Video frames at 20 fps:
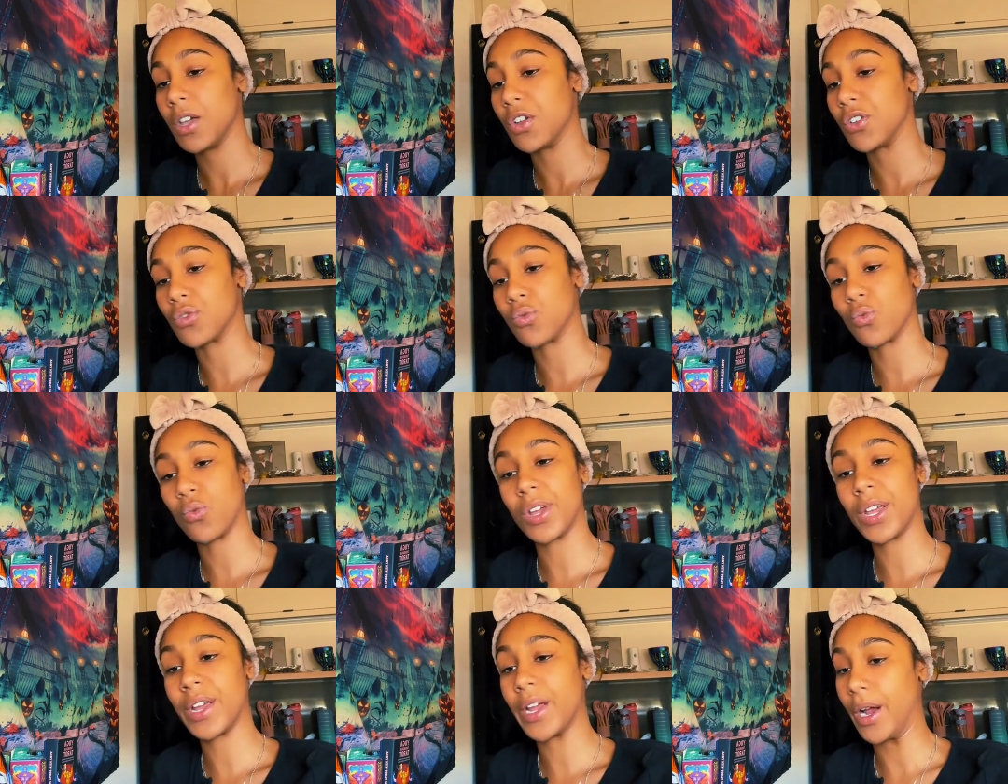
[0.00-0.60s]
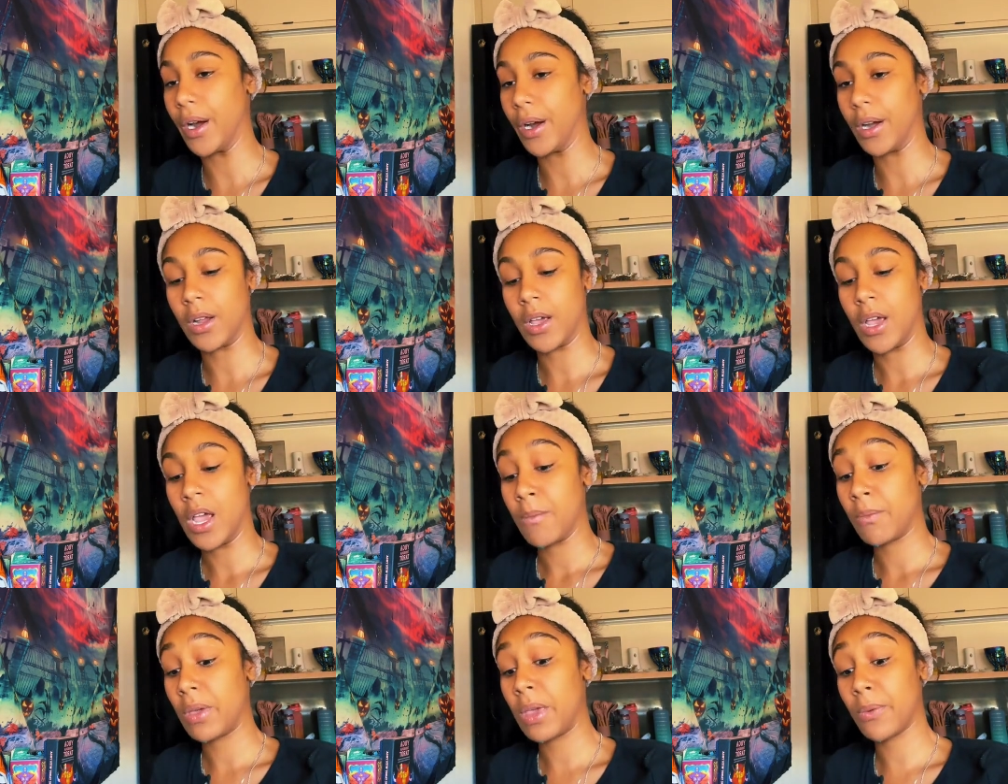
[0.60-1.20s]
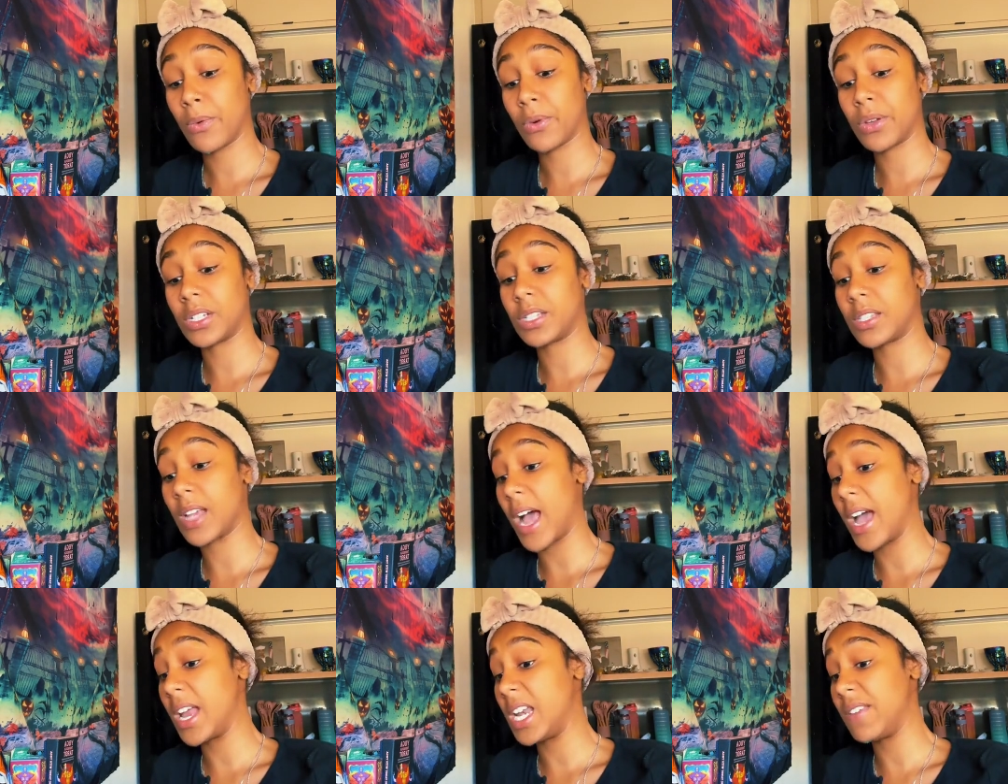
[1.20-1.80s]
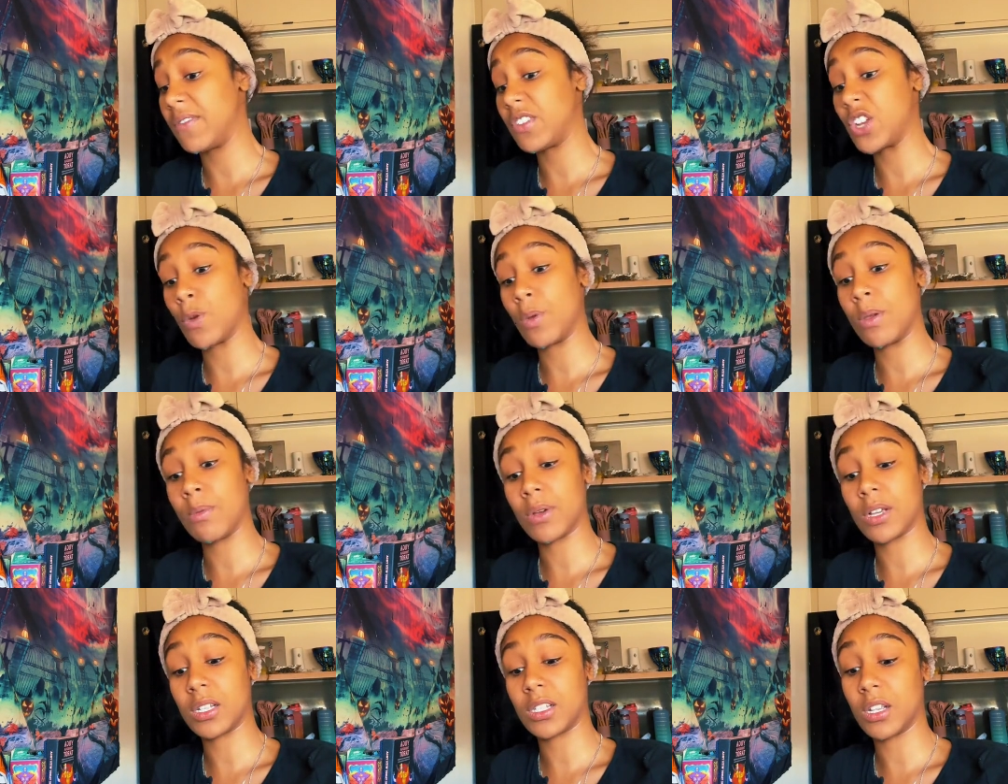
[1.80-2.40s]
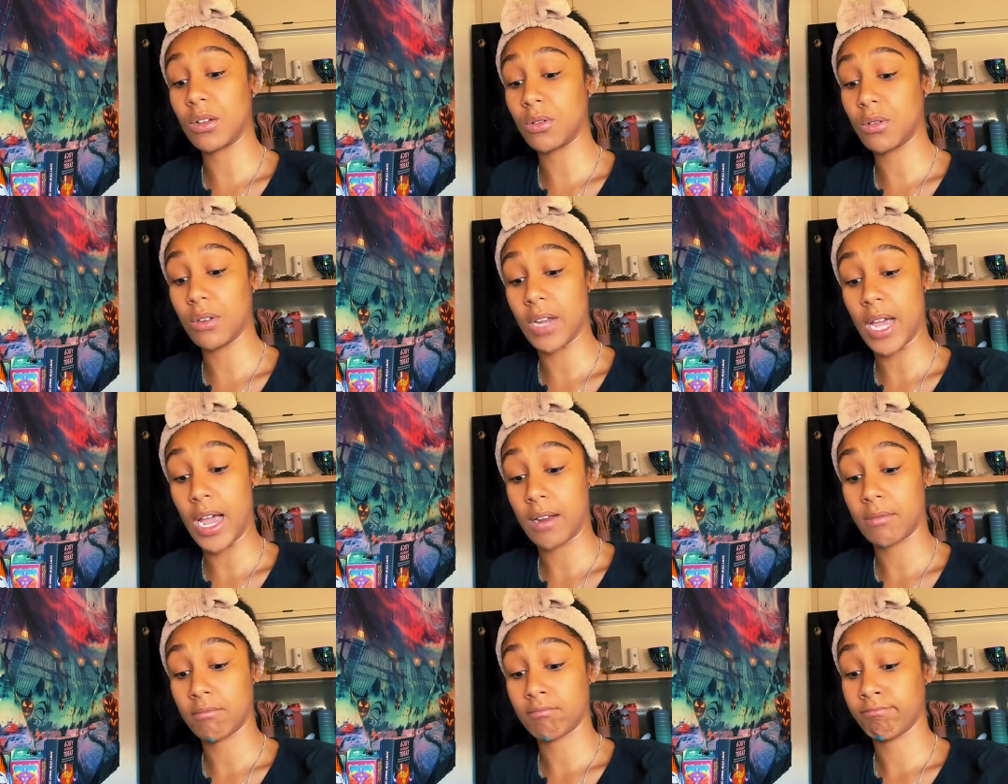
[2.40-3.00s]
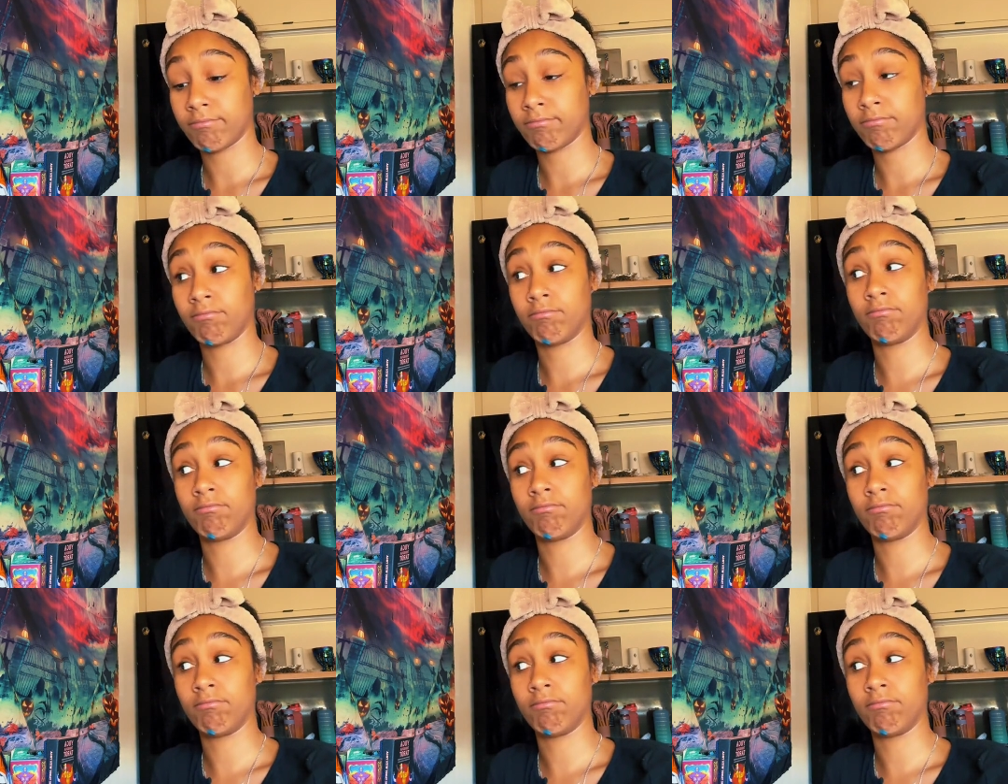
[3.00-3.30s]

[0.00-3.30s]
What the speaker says: It's weird. People can, I didn't even know people could still do that.